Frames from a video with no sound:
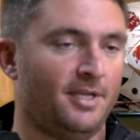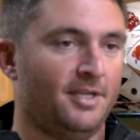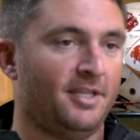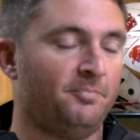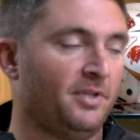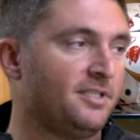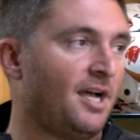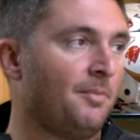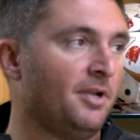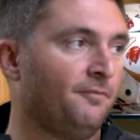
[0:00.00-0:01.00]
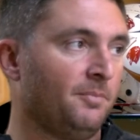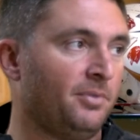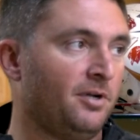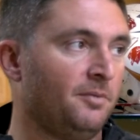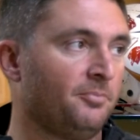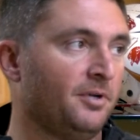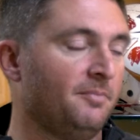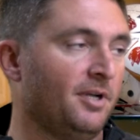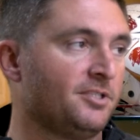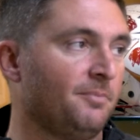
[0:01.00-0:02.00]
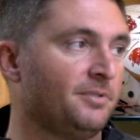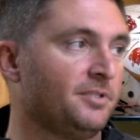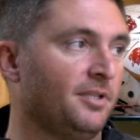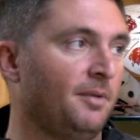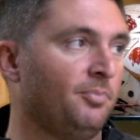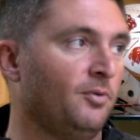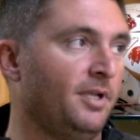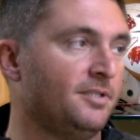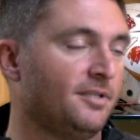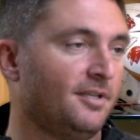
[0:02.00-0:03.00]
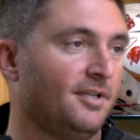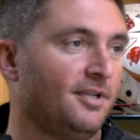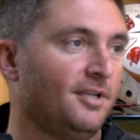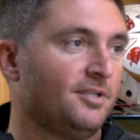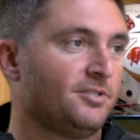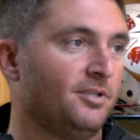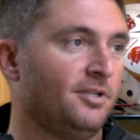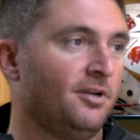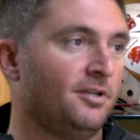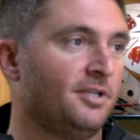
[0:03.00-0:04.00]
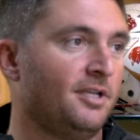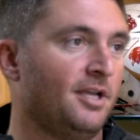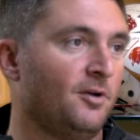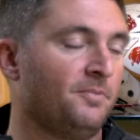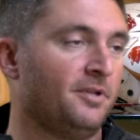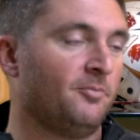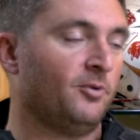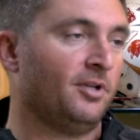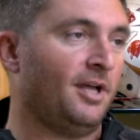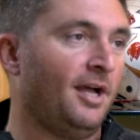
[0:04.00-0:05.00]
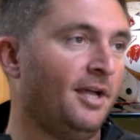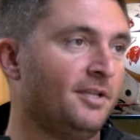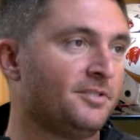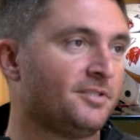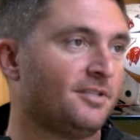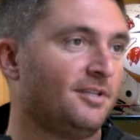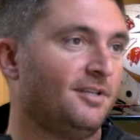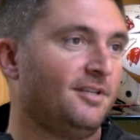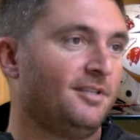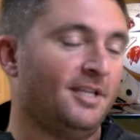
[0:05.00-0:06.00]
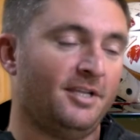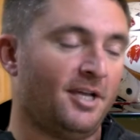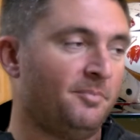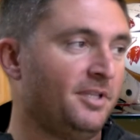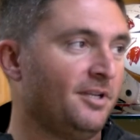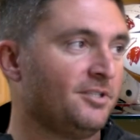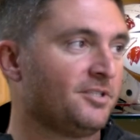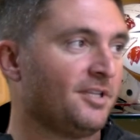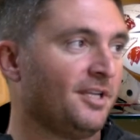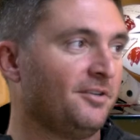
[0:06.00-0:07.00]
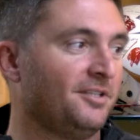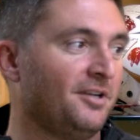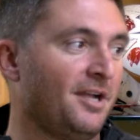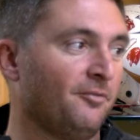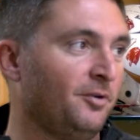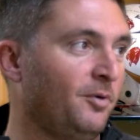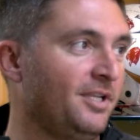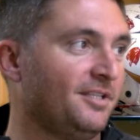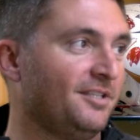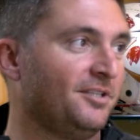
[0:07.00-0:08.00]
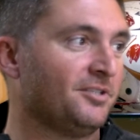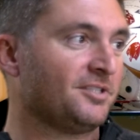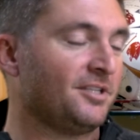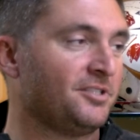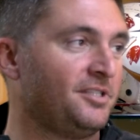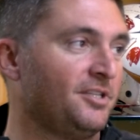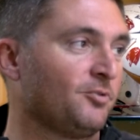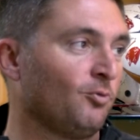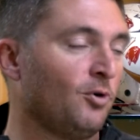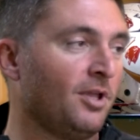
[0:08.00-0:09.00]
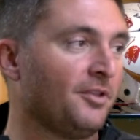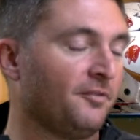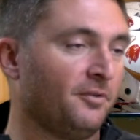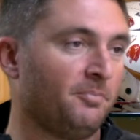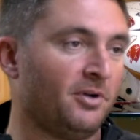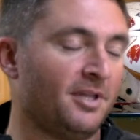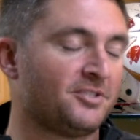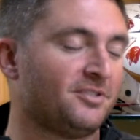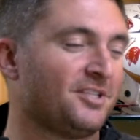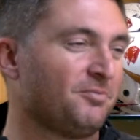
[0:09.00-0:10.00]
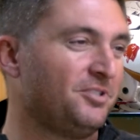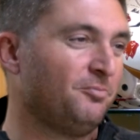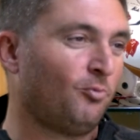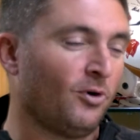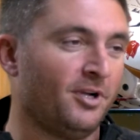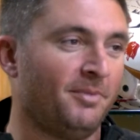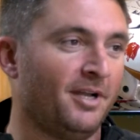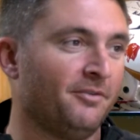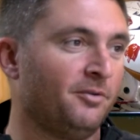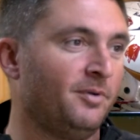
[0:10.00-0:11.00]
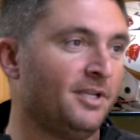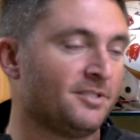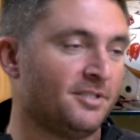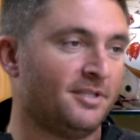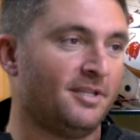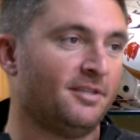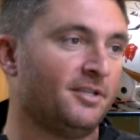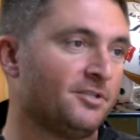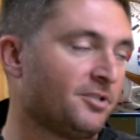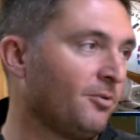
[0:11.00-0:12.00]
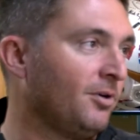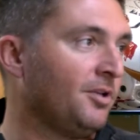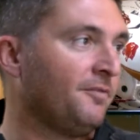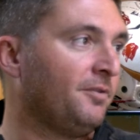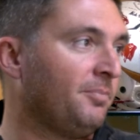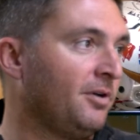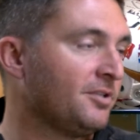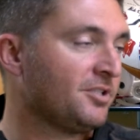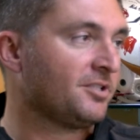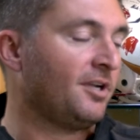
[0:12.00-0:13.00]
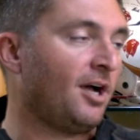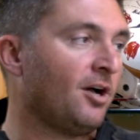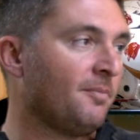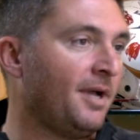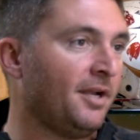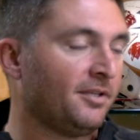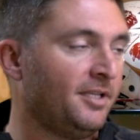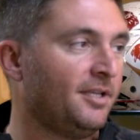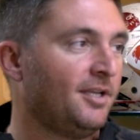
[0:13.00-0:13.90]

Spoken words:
they played dominant football pretty much up until that point. So, it helped them realize they got to be there just like, every week. It's not, you can't just roll out the football. That's what you worry about every week is that they think you're just going to roll out the football and it's just going to automatically,